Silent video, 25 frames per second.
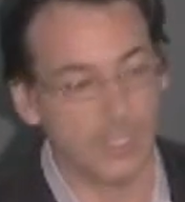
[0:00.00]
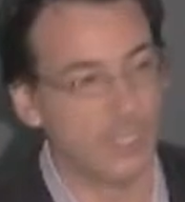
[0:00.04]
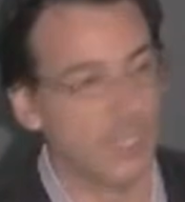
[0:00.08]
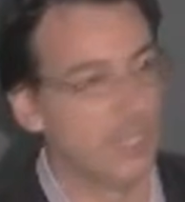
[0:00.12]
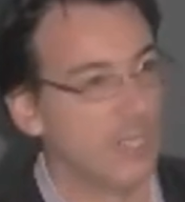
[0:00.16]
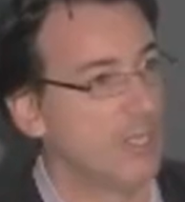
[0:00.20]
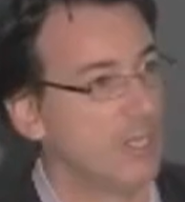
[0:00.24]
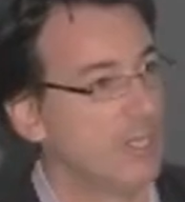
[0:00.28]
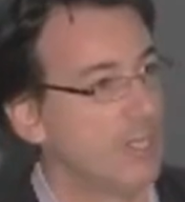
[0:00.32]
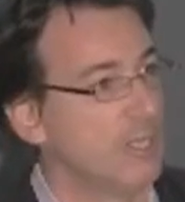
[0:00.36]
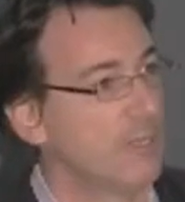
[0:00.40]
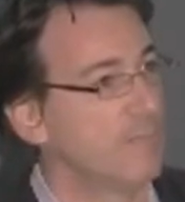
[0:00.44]

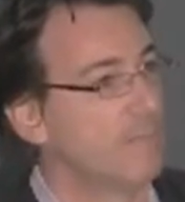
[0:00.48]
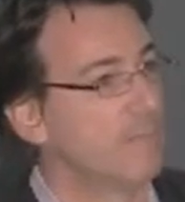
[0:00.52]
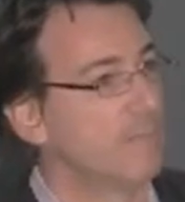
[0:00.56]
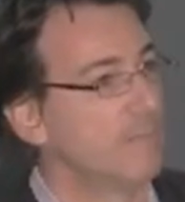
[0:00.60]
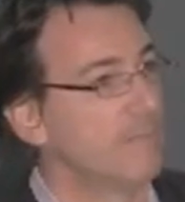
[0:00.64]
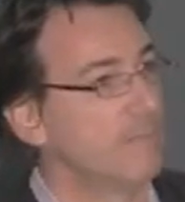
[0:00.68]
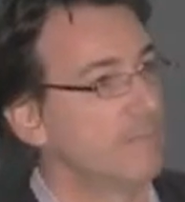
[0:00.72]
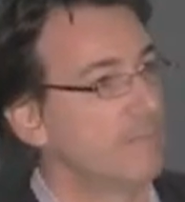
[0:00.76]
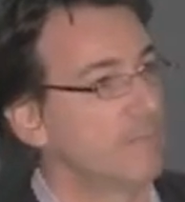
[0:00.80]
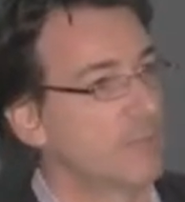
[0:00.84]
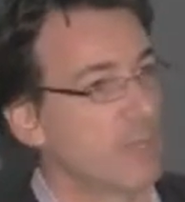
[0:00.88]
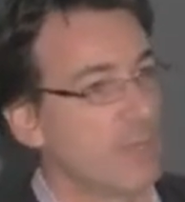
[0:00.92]
environments,
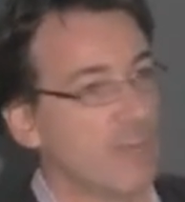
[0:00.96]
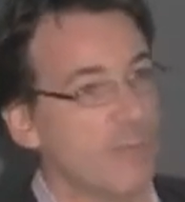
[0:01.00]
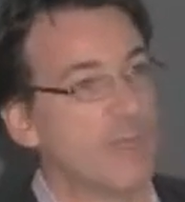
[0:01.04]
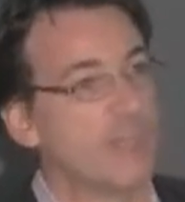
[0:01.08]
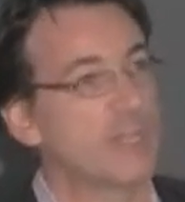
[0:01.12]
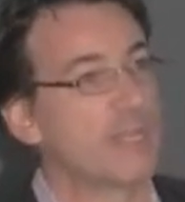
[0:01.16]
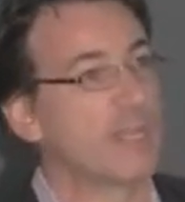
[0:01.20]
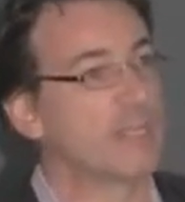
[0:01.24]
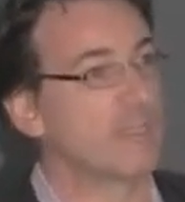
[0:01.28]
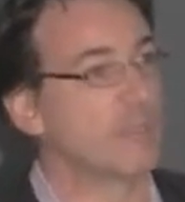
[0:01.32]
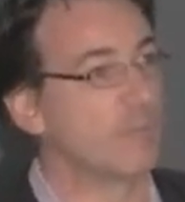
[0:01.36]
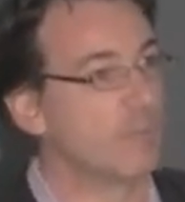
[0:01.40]

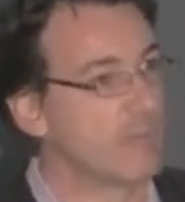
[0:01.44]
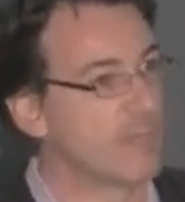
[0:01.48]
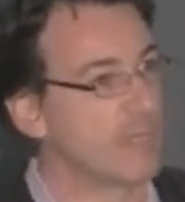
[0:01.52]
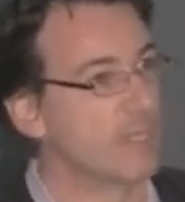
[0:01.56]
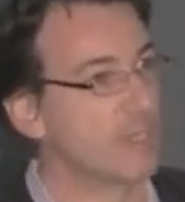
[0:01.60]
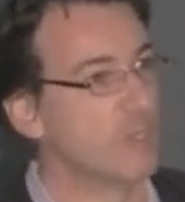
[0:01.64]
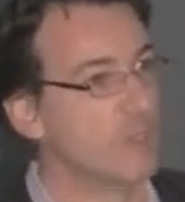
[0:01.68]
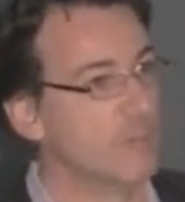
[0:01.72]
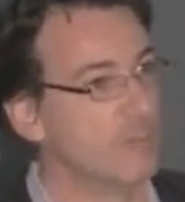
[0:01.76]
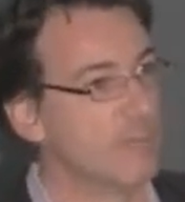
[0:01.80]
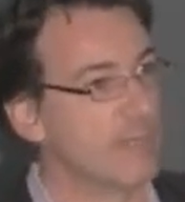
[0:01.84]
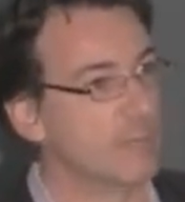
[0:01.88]

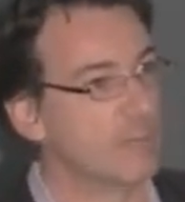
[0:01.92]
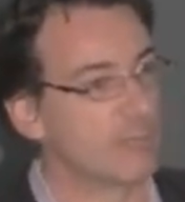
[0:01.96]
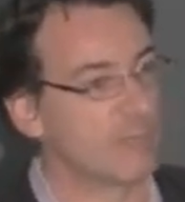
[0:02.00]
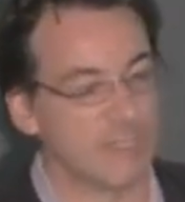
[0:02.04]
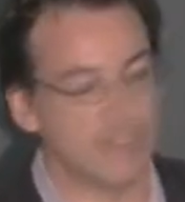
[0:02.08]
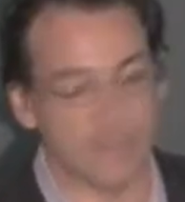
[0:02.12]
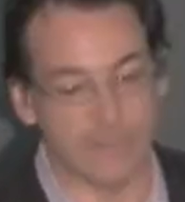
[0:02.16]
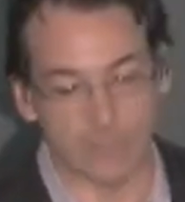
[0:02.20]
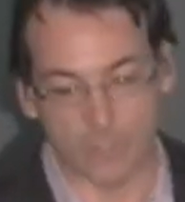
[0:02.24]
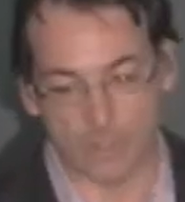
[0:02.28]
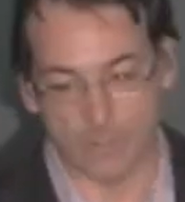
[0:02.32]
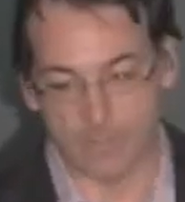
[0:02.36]

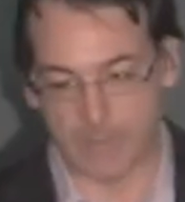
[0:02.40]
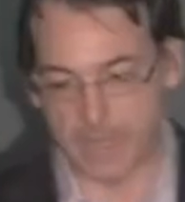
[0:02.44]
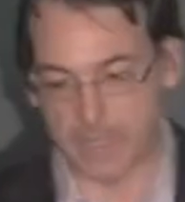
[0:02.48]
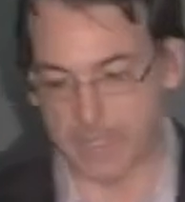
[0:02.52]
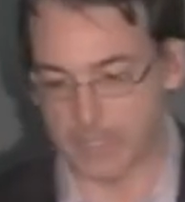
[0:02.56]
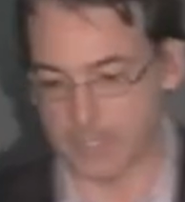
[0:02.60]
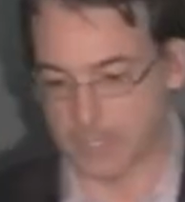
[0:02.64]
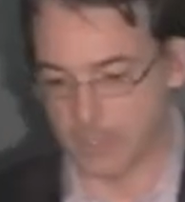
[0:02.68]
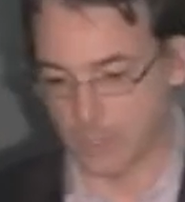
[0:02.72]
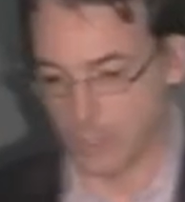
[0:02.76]
communicating with the human,